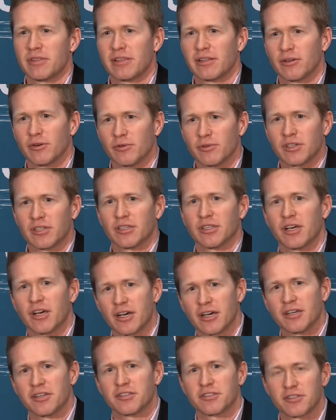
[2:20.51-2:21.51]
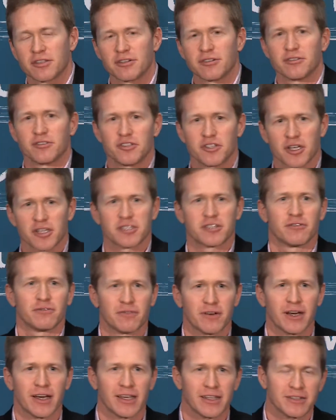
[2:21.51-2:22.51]
that only laws that are
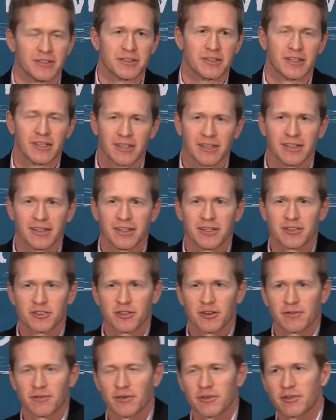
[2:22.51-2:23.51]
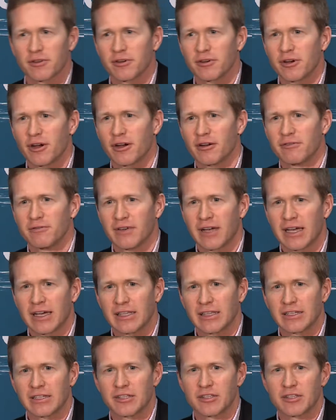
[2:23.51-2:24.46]
justified and so forth are valid.